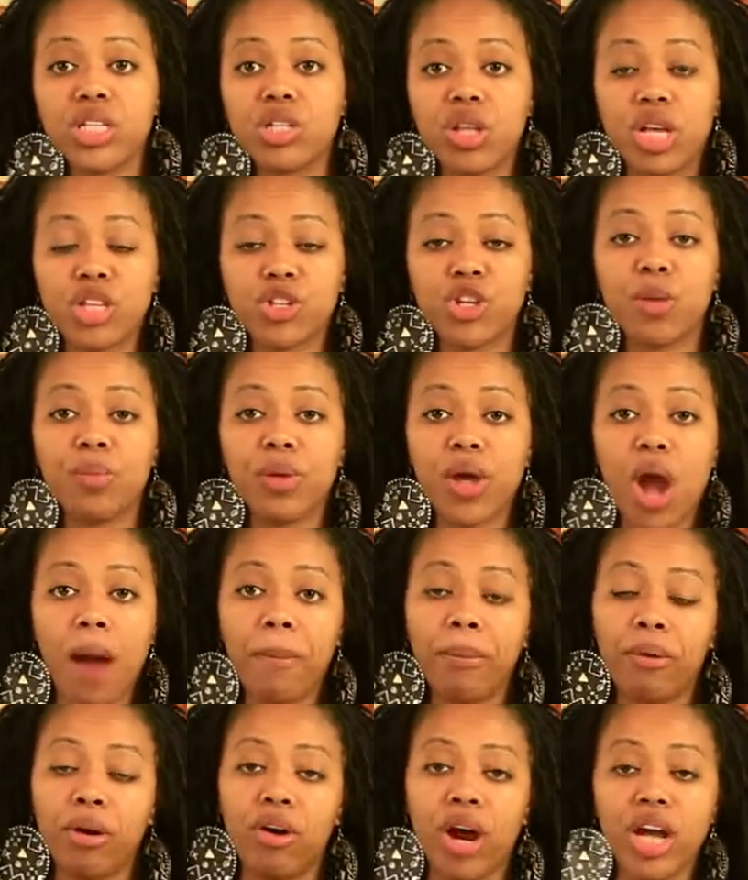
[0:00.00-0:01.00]
So that's going to be our
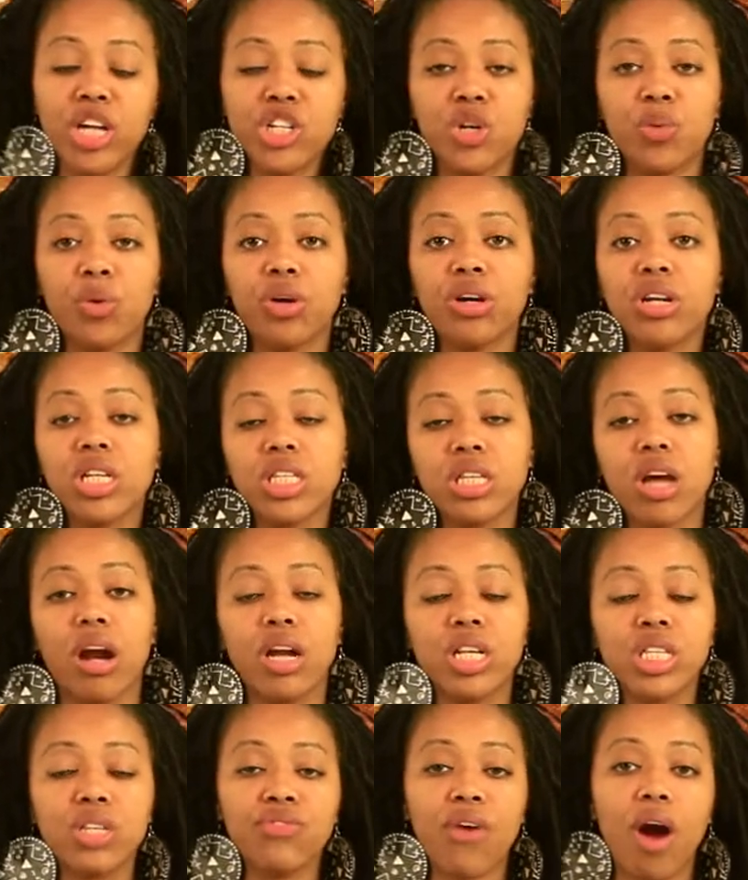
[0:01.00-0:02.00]
progression. We're going to start
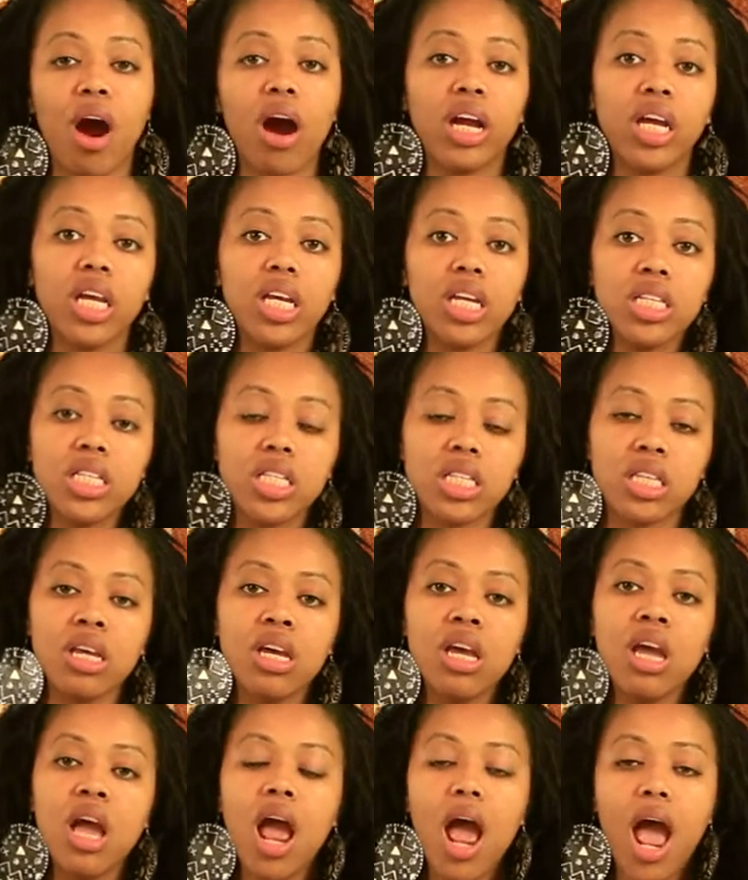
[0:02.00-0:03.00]
as far east
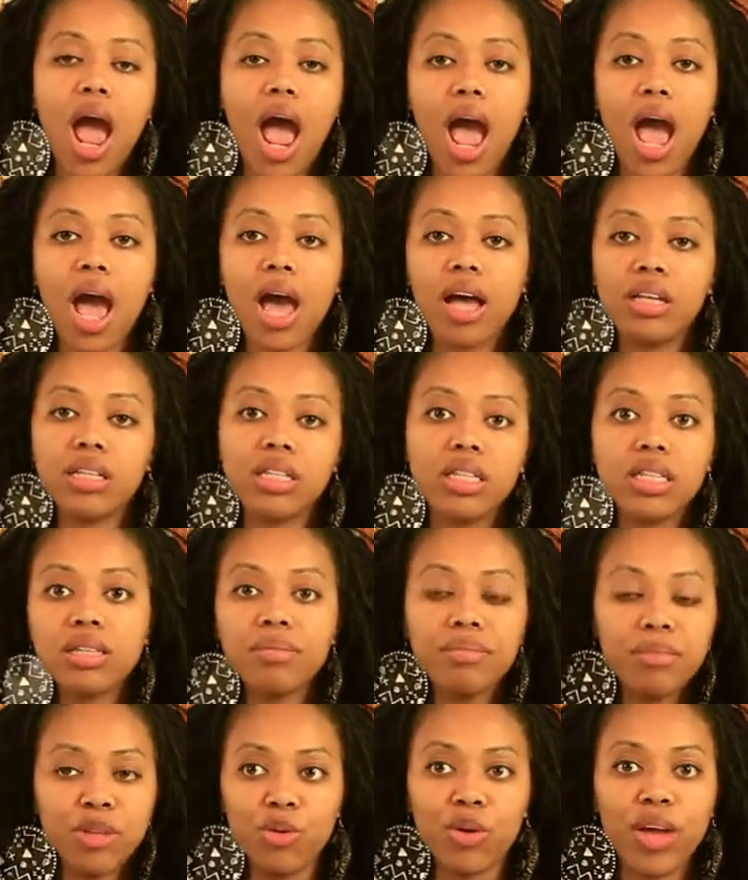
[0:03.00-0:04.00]
as
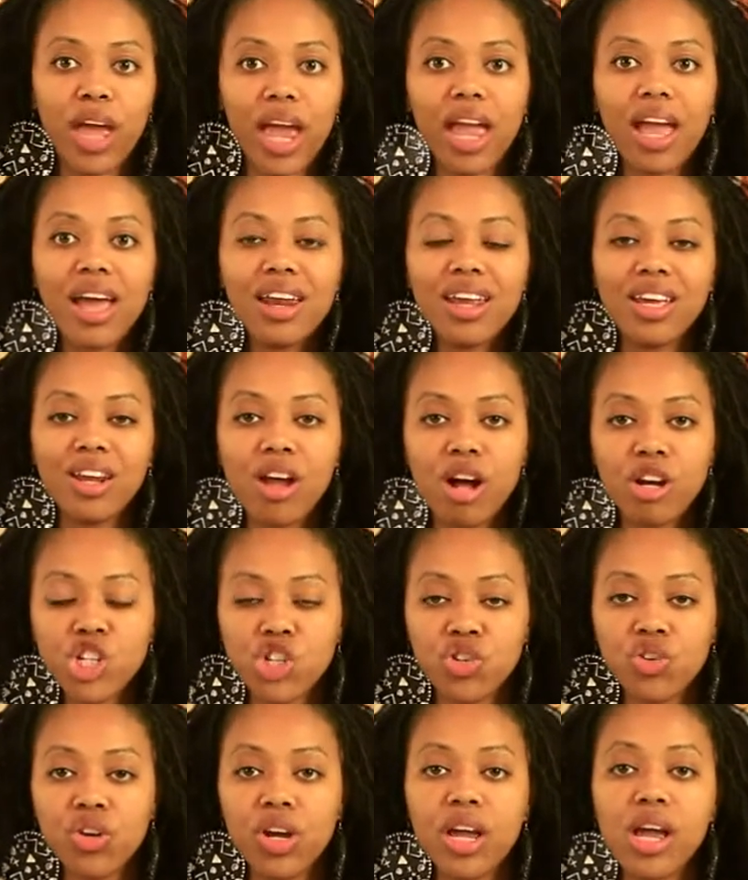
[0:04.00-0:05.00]
you can in
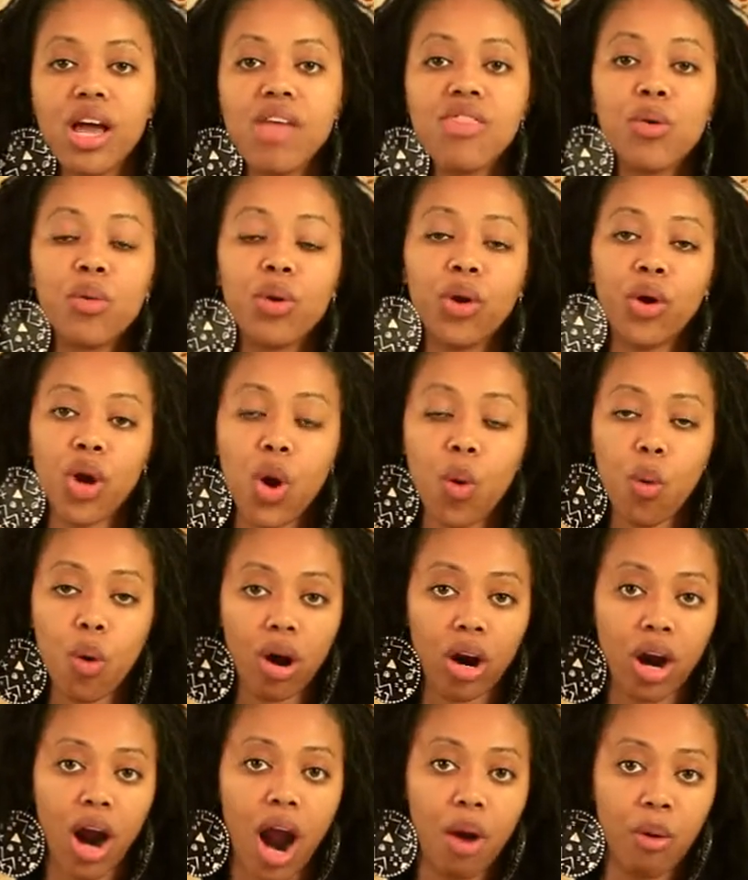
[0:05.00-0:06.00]
Australia, and then we're going to
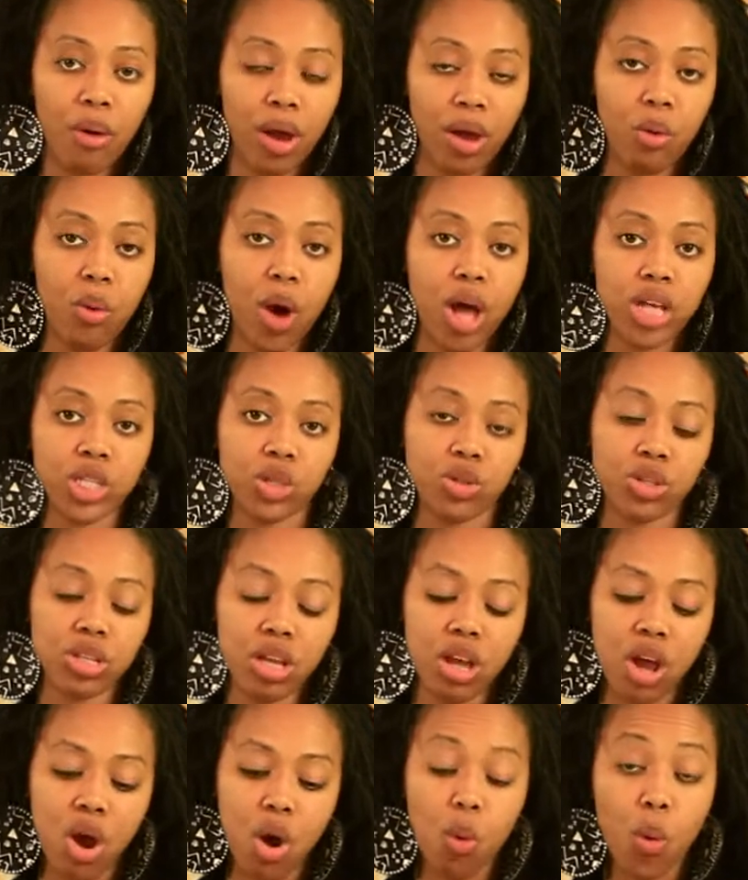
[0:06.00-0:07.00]
work our way west
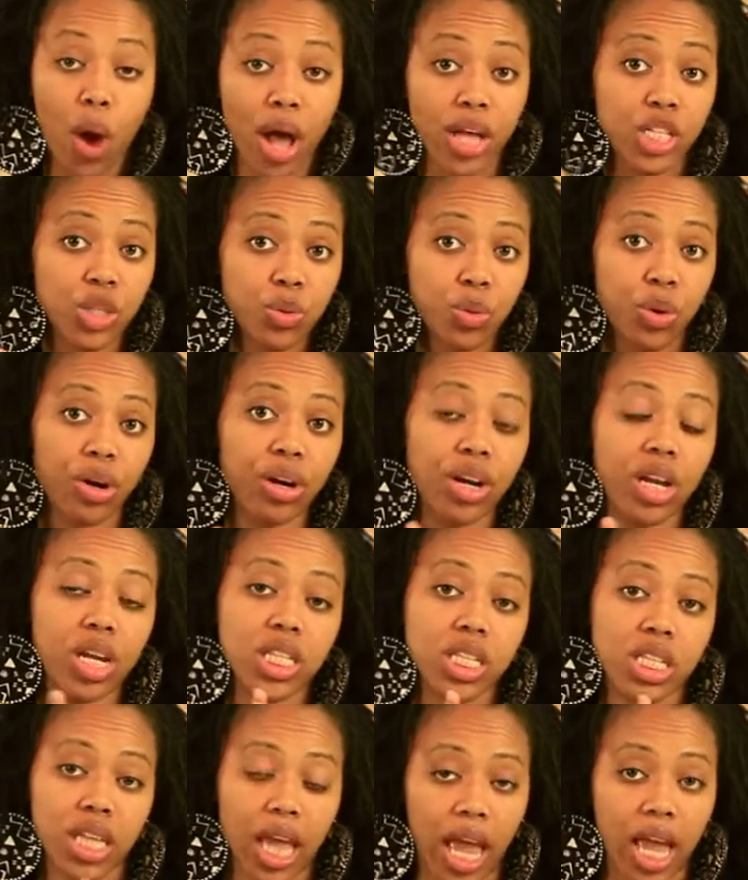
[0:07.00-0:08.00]
westward
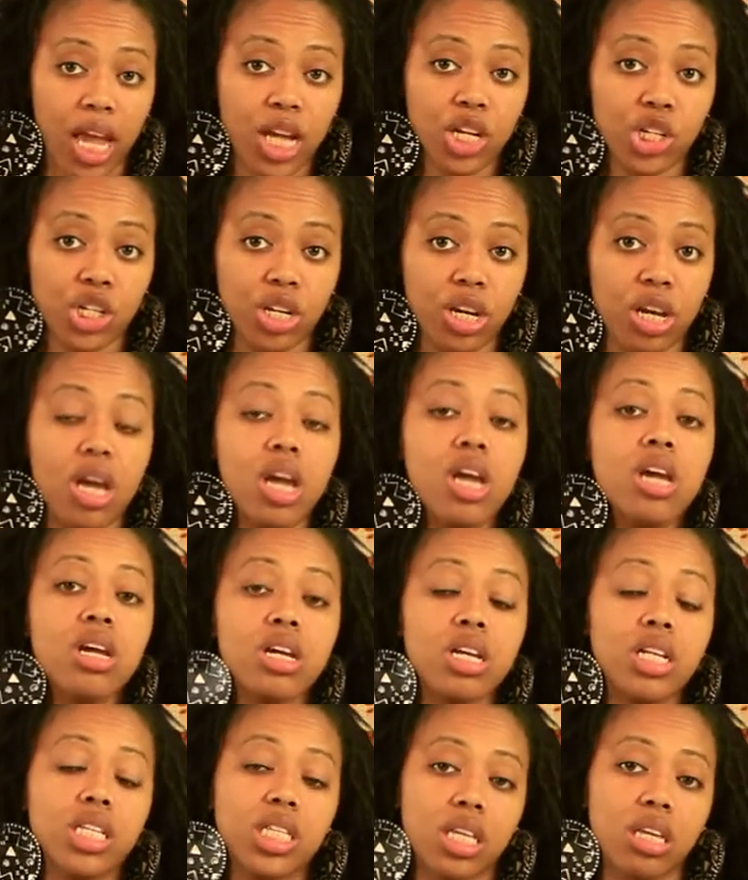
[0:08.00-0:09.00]
into Asia,
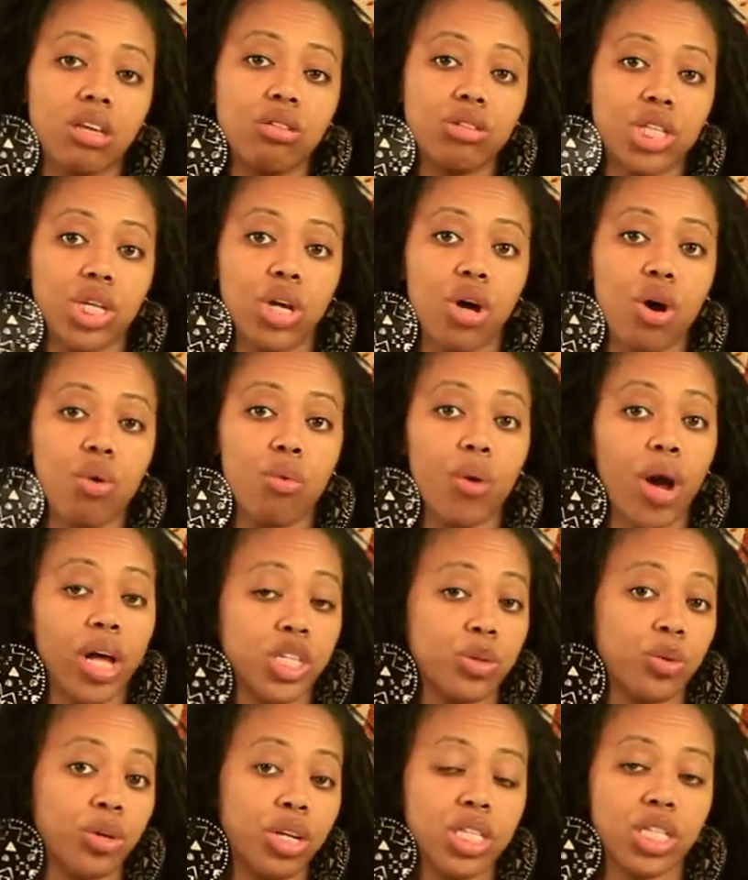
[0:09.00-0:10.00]
continue to go
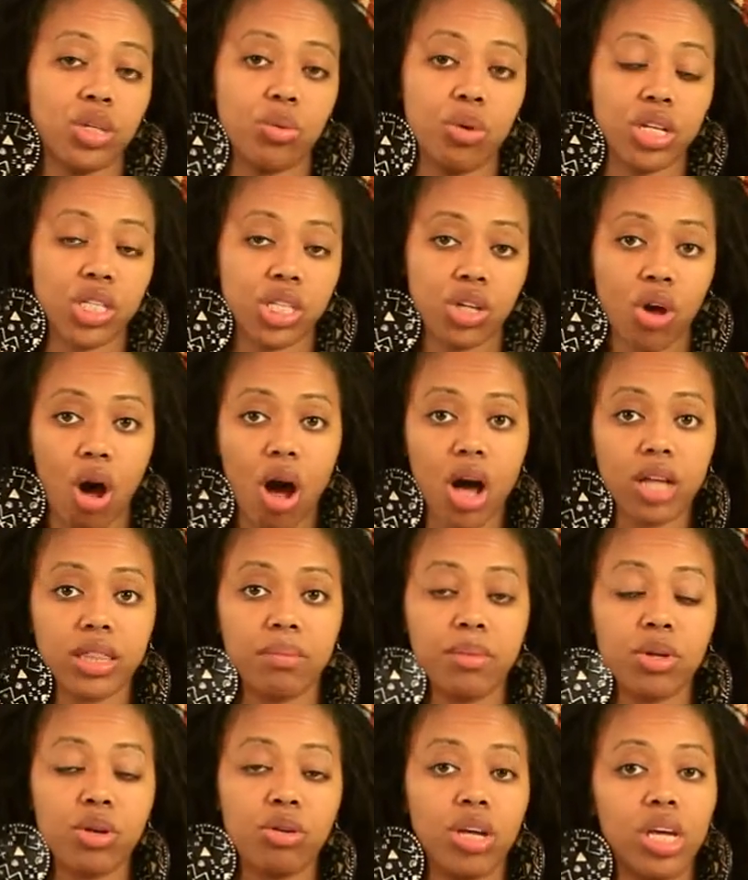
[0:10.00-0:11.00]
westward into what's called the
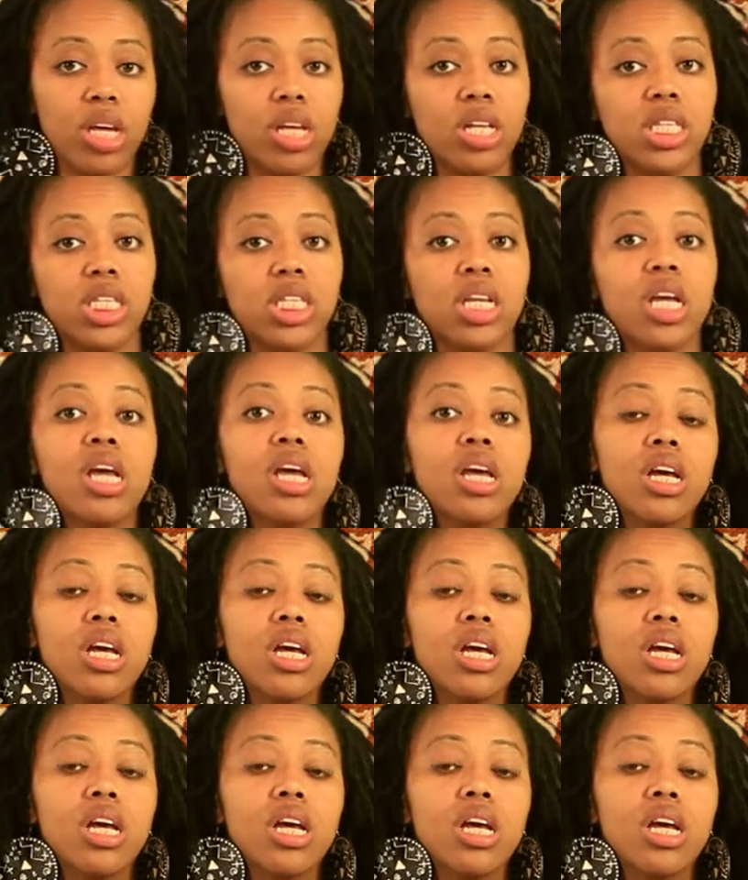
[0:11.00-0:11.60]
Middle East,